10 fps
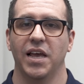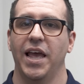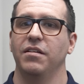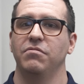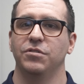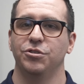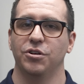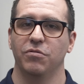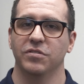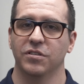and you should
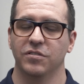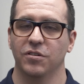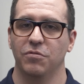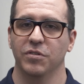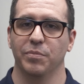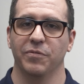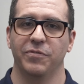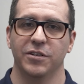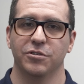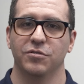always consult with a
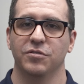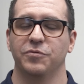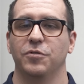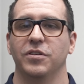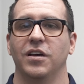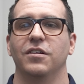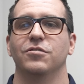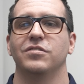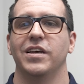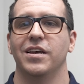professional to fully
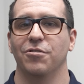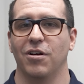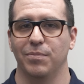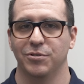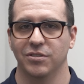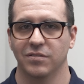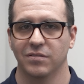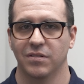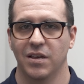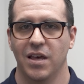understand your options.